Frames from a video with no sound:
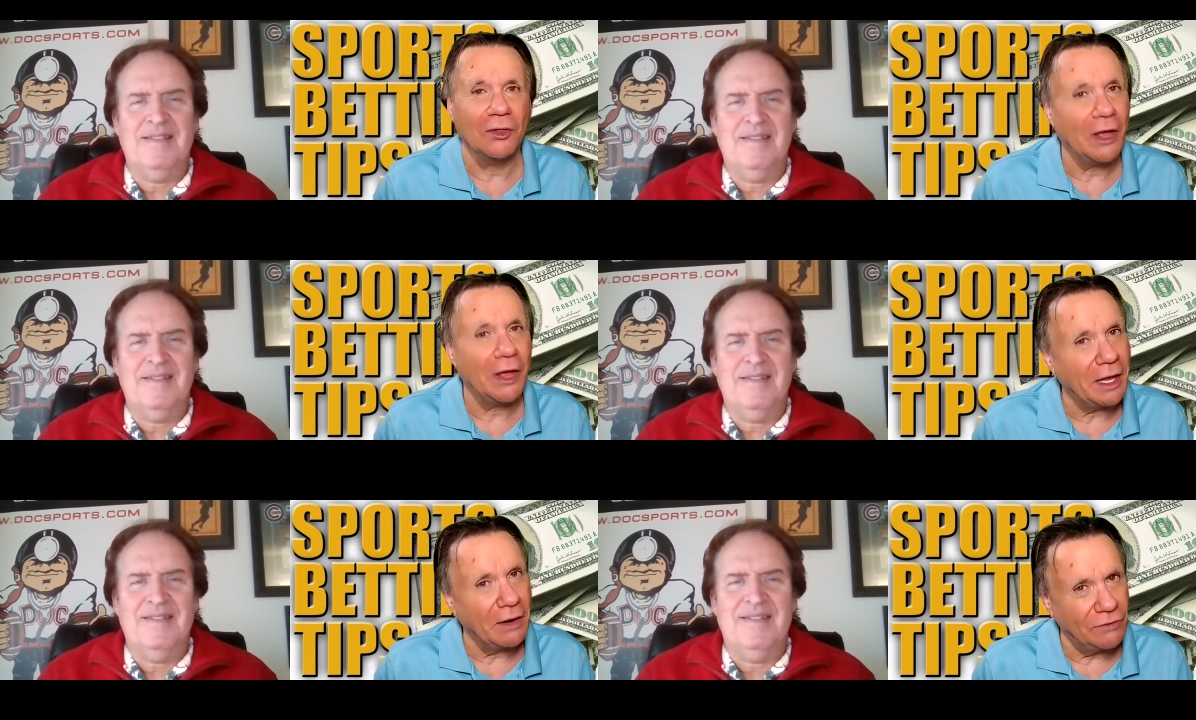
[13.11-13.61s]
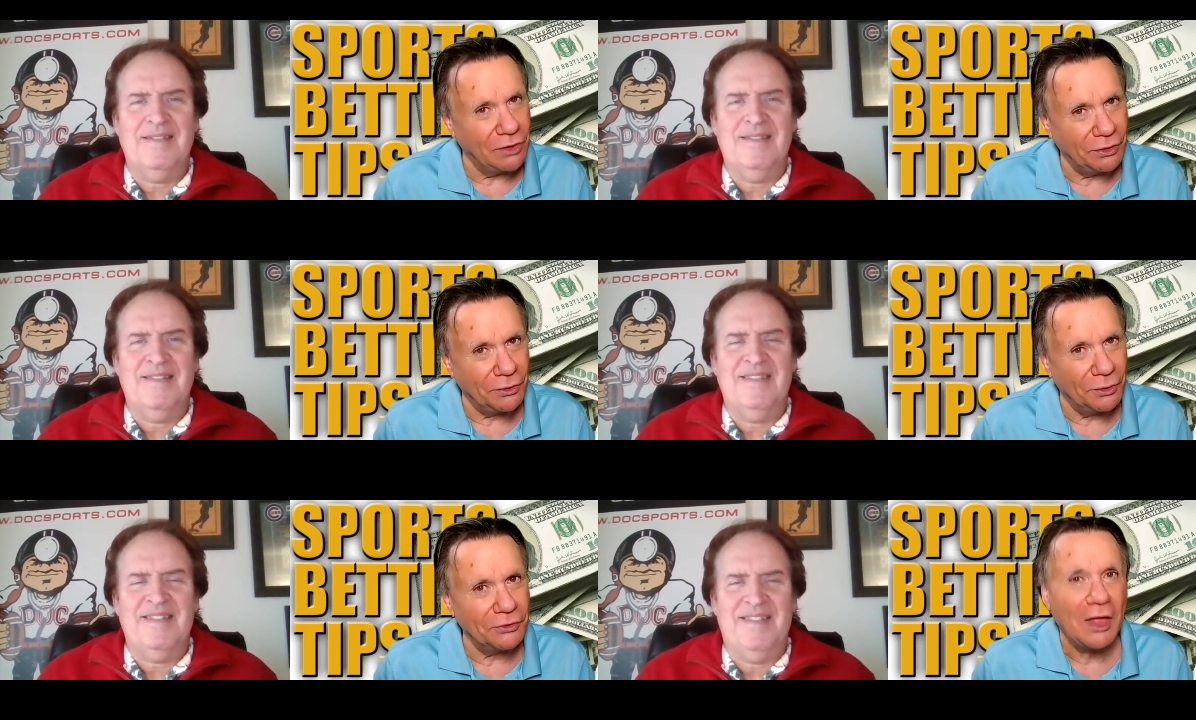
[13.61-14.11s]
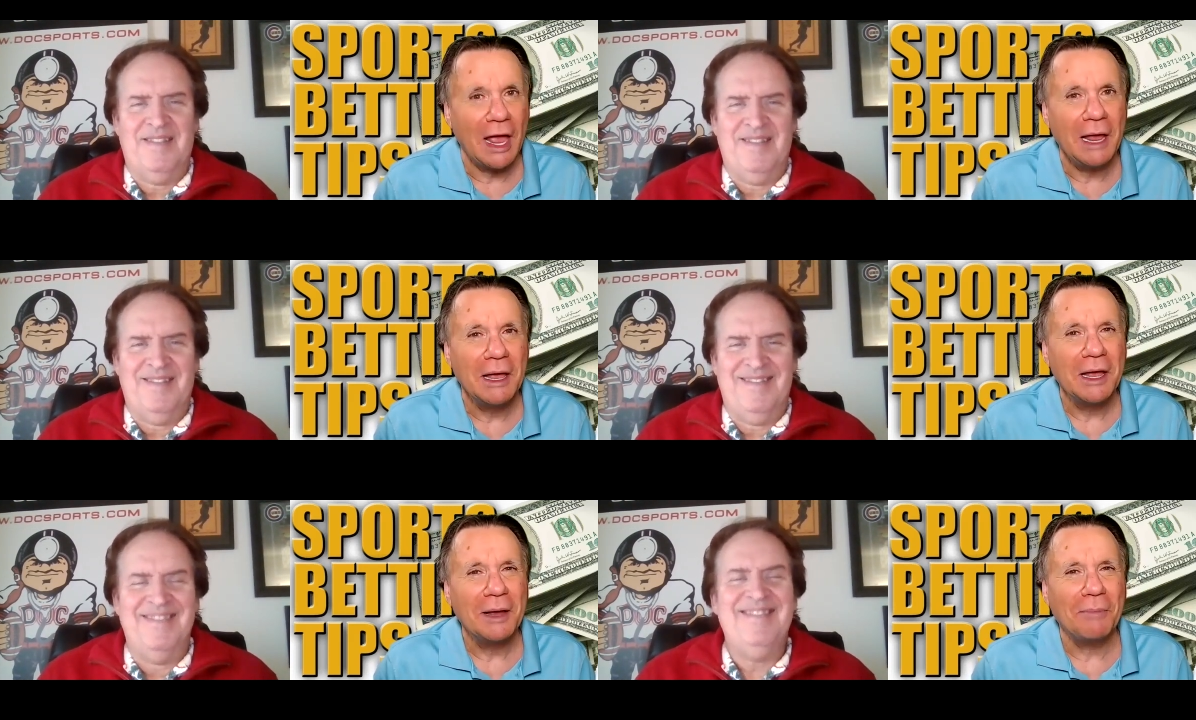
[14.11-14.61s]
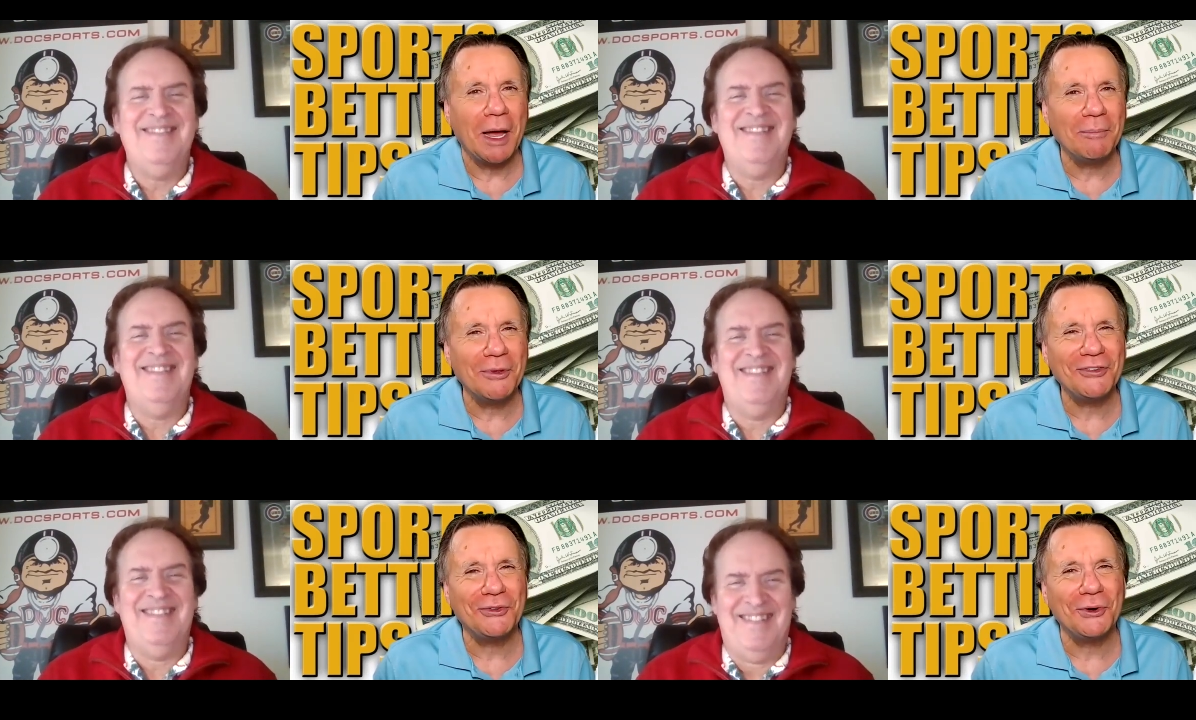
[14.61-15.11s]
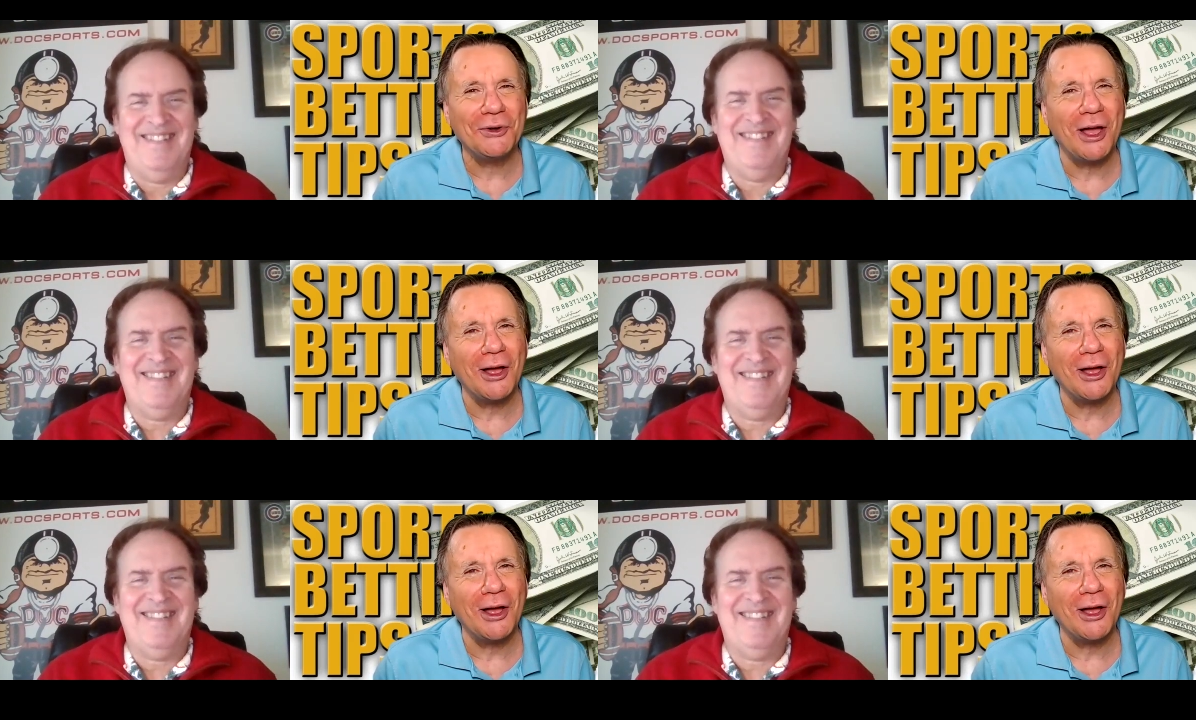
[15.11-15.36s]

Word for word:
Speaker 1: like every Thursday, by Mr.